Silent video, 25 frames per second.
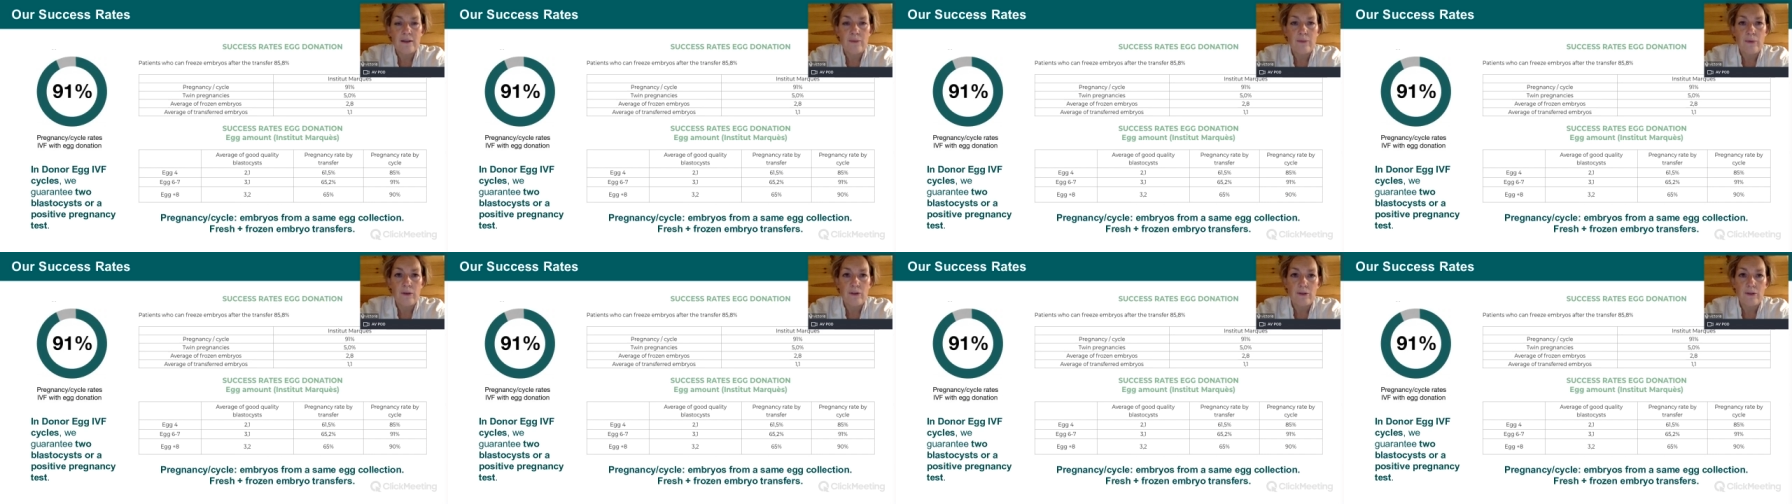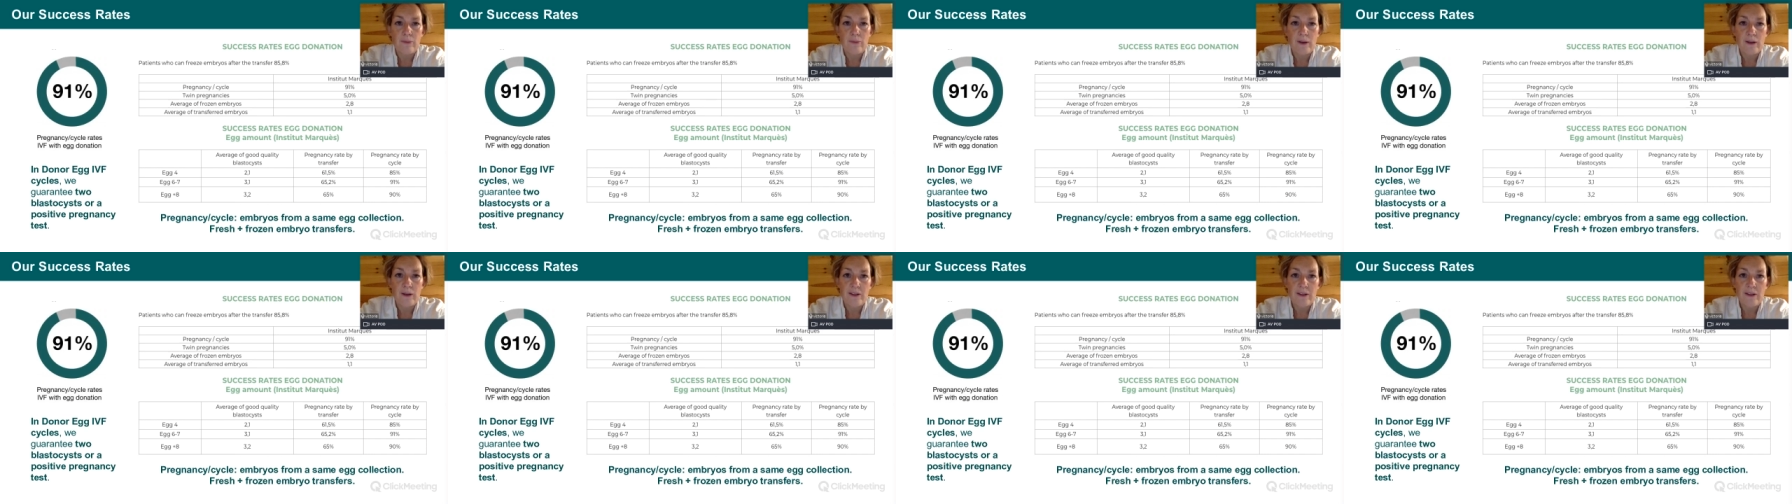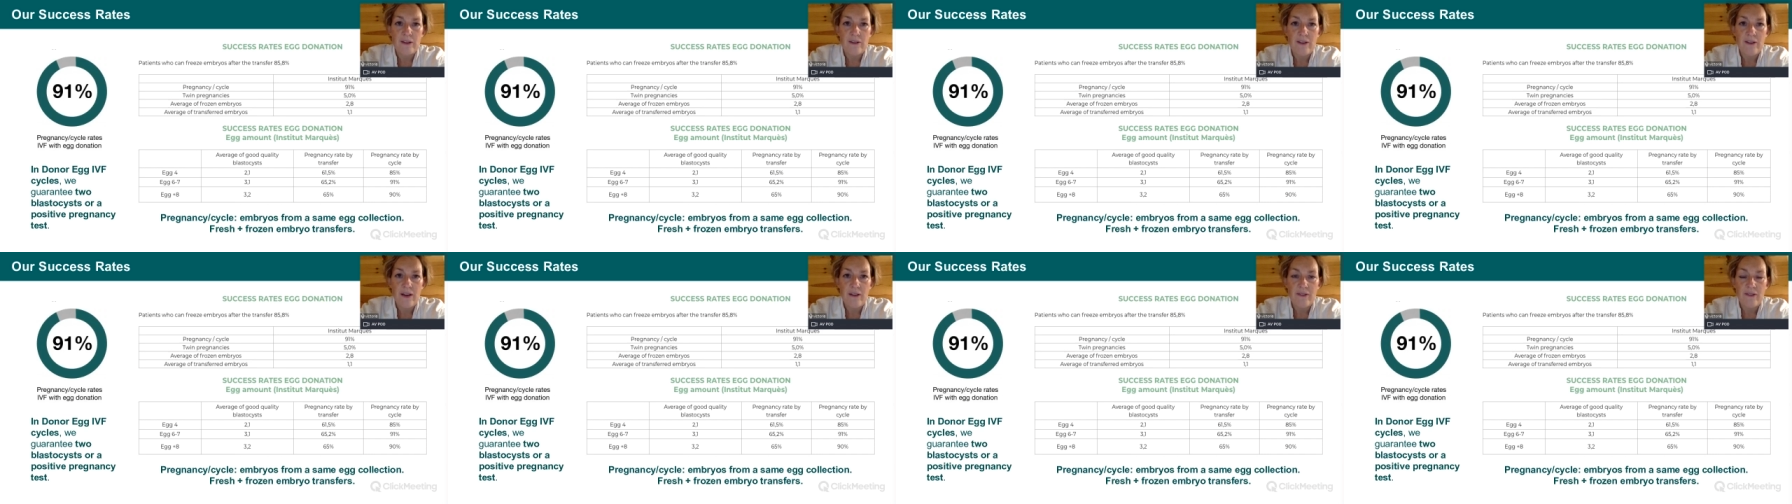the
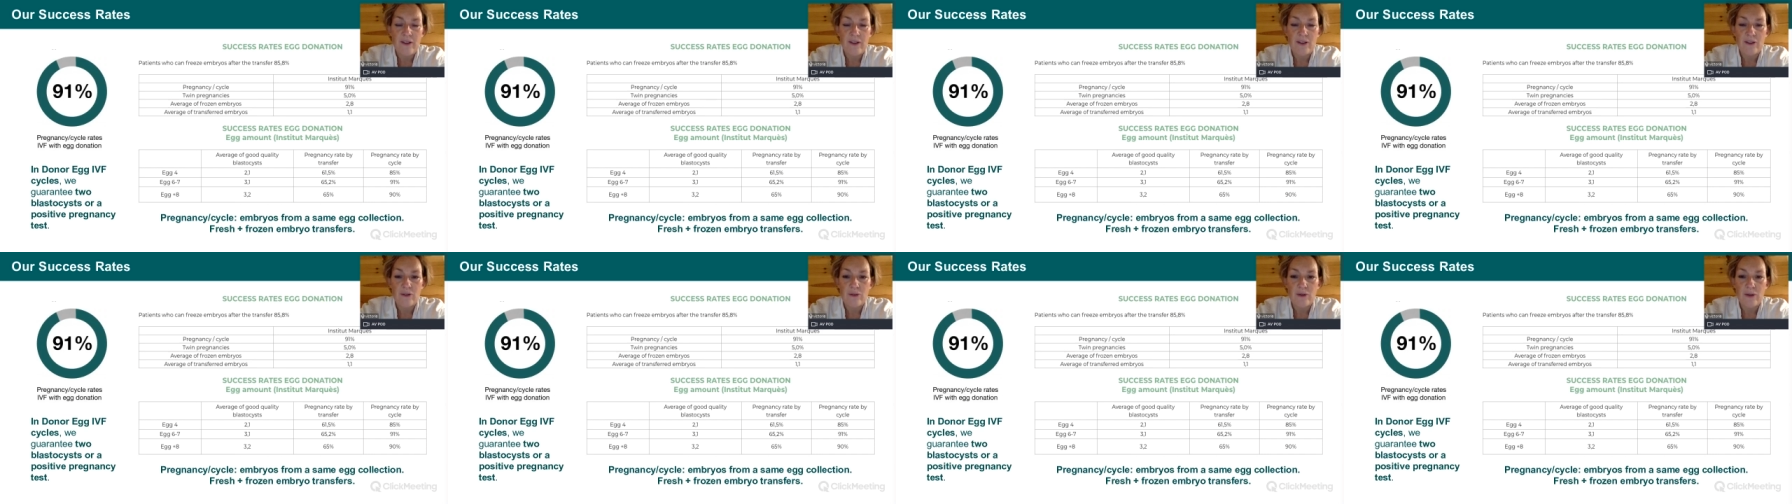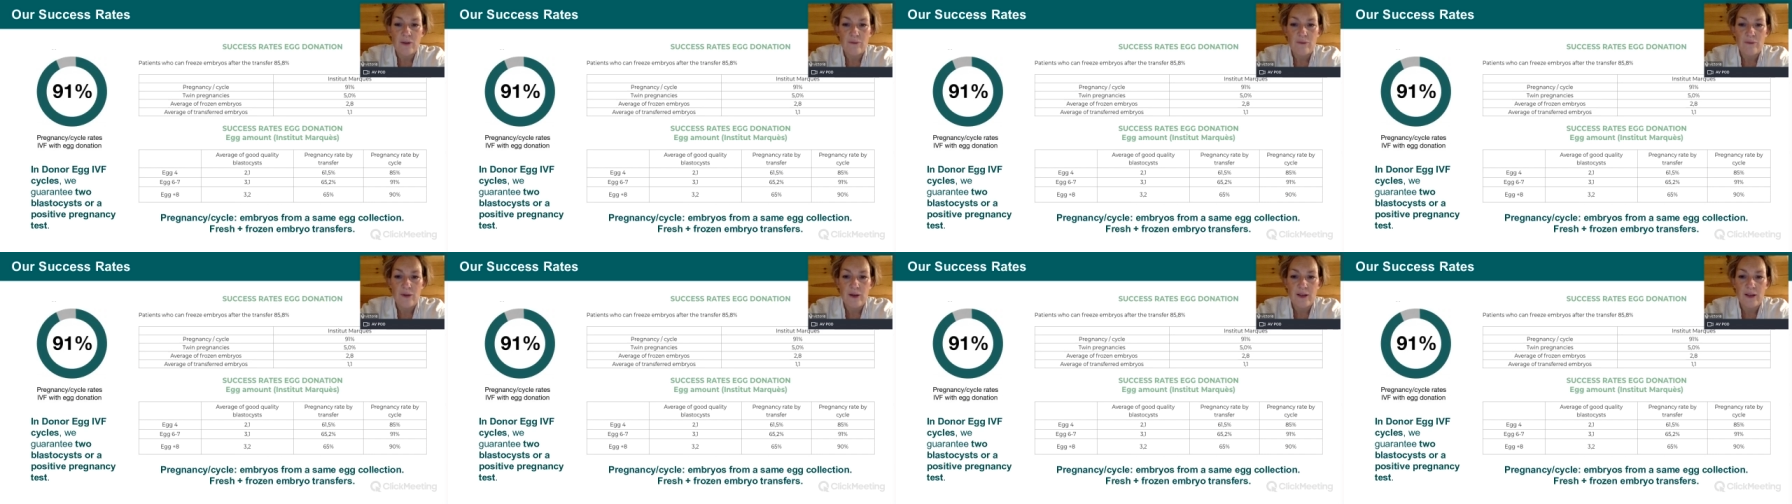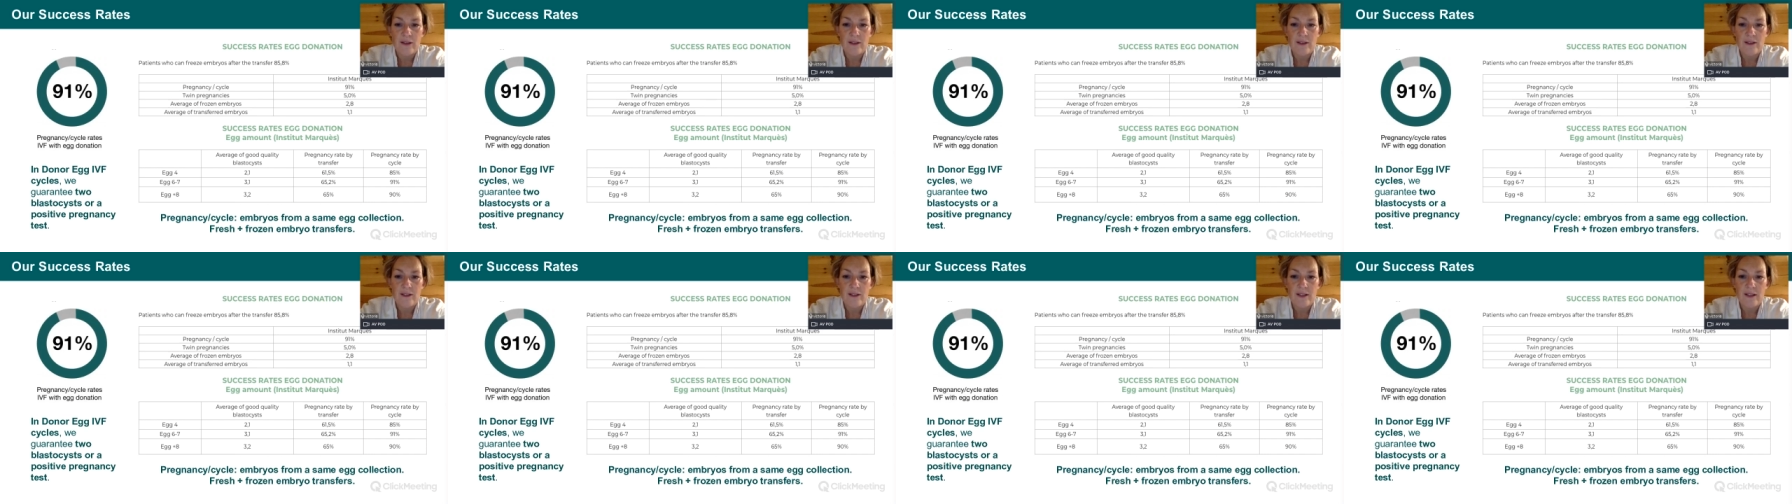possibility of having a twin
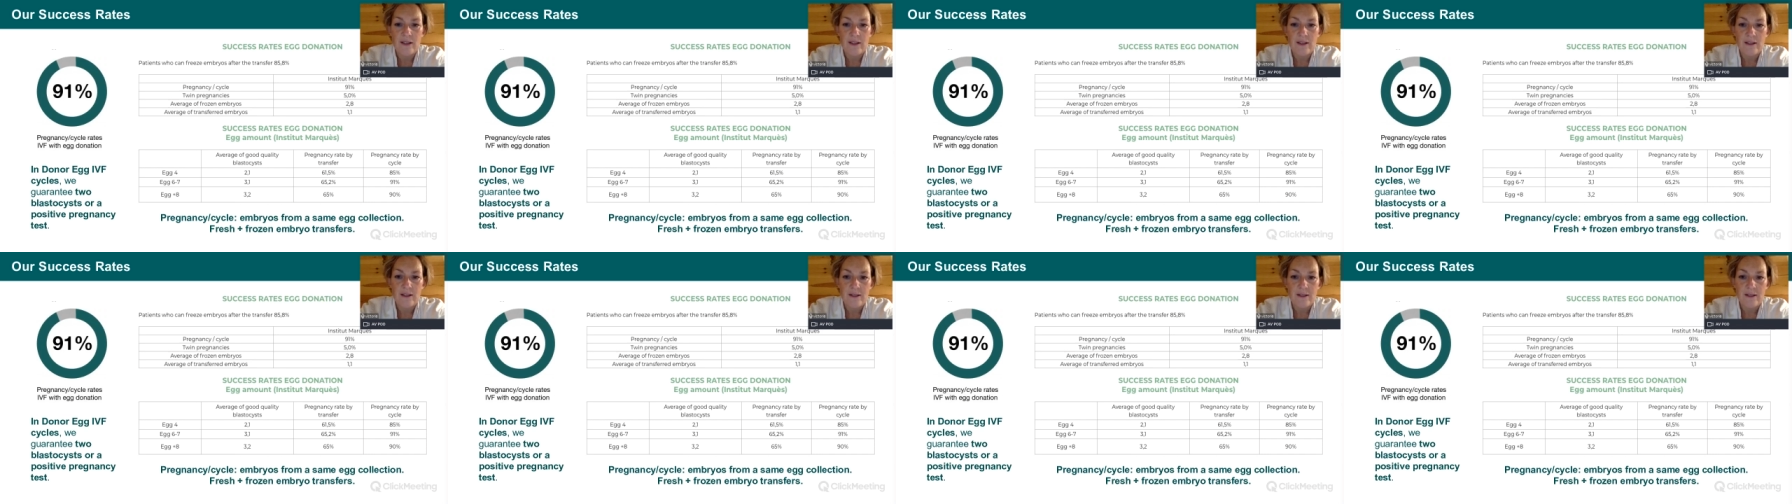pregnancy,